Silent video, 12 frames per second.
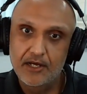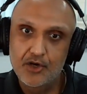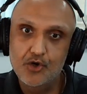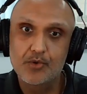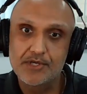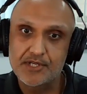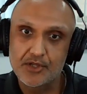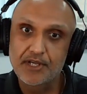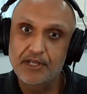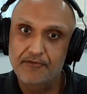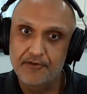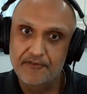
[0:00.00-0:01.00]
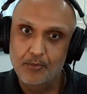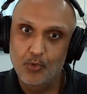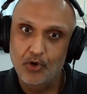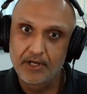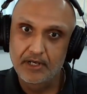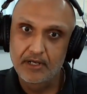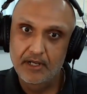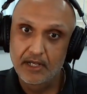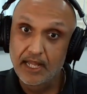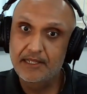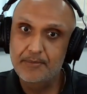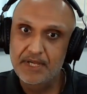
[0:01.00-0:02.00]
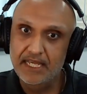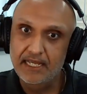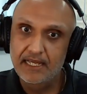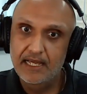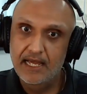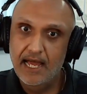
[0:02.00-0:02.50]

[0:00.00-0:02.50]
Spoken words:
who was looking for someone like me.